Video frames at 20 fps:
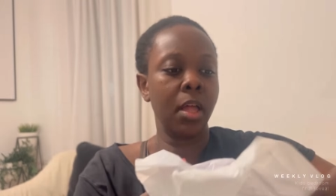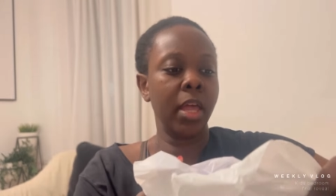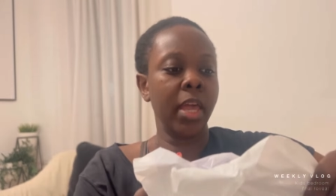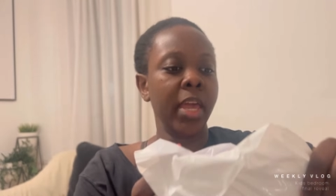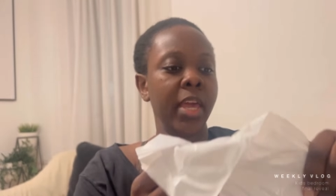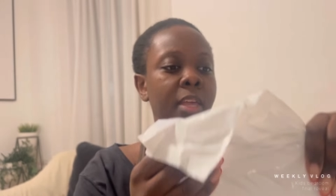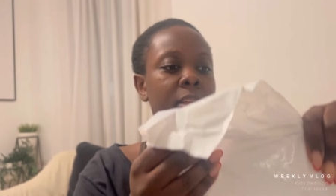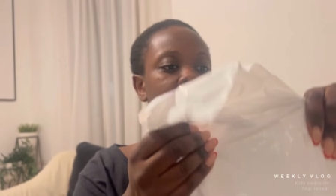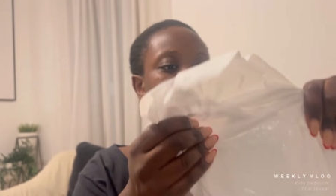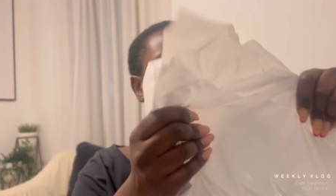
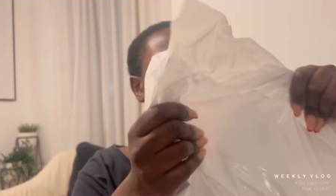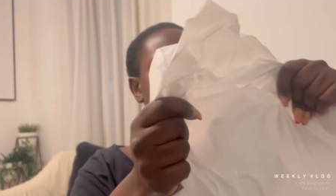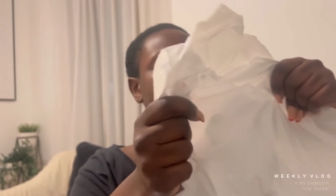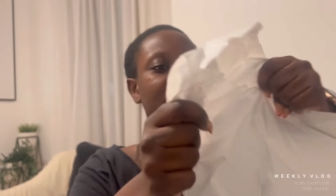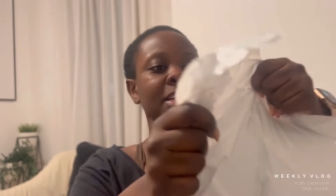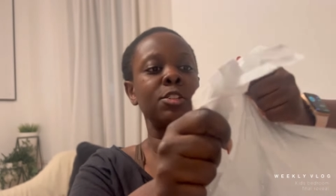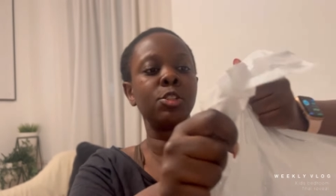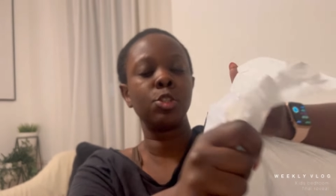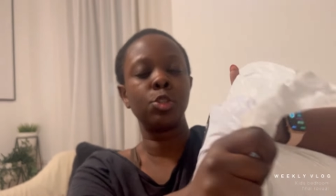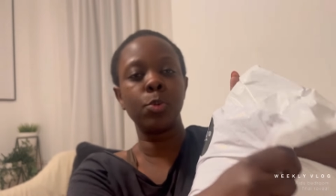It
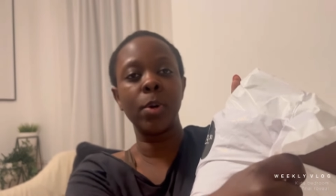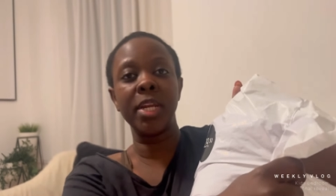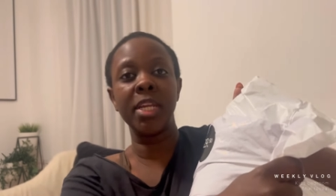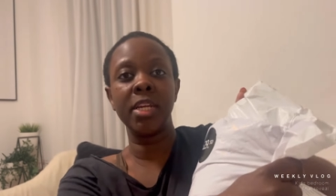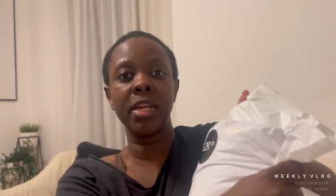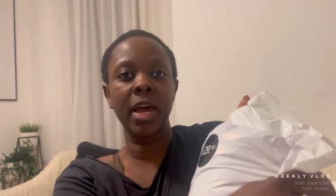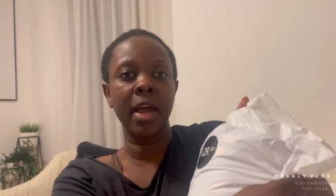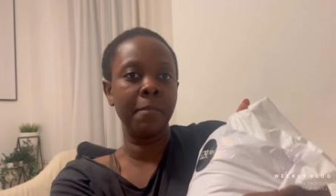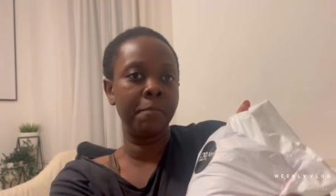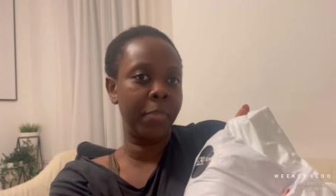says
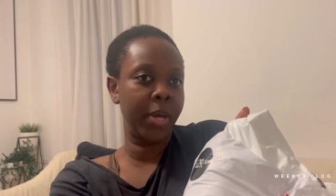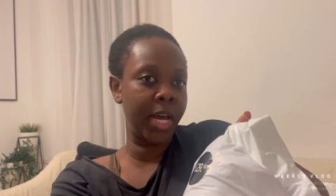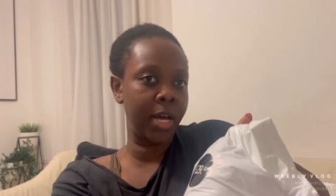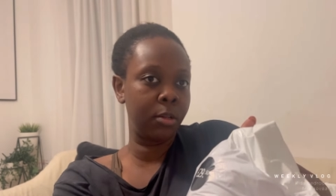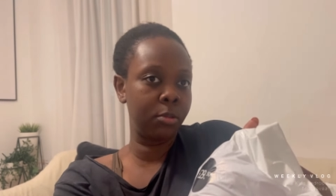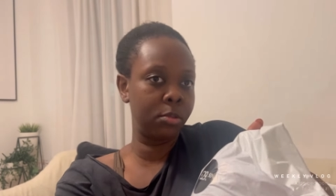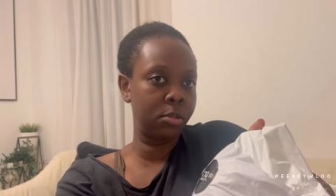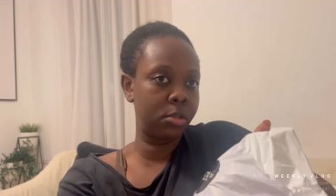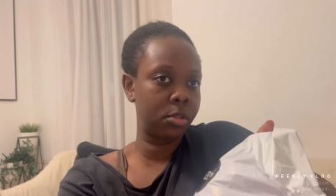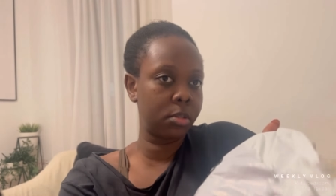29
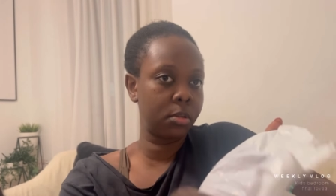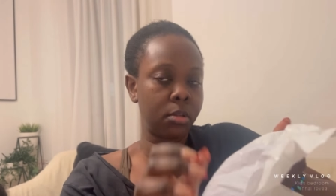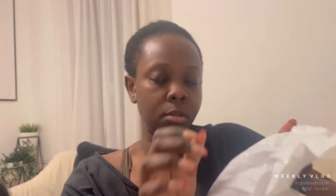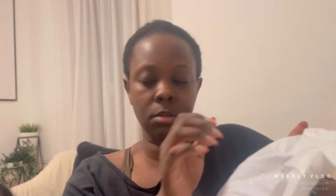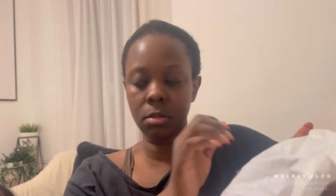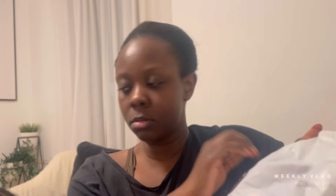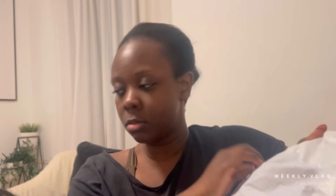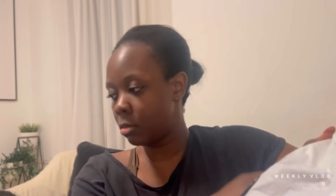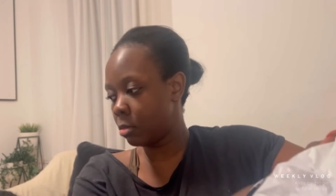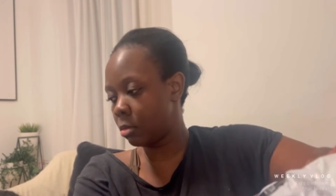pounds.
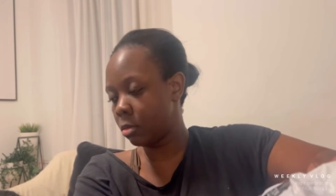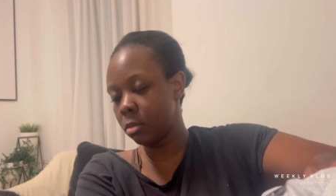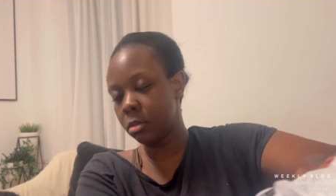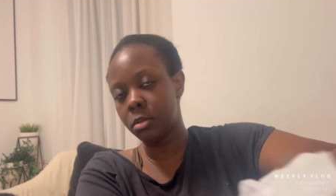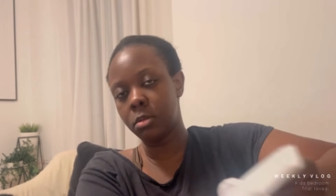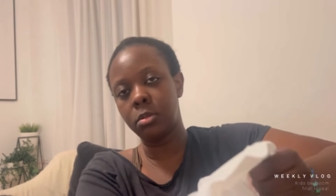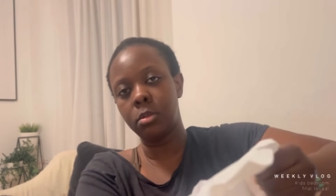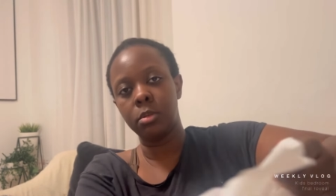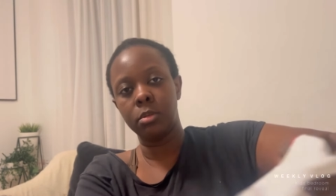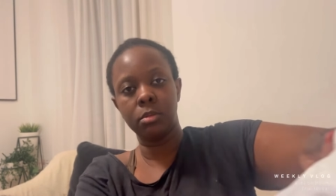Hold on.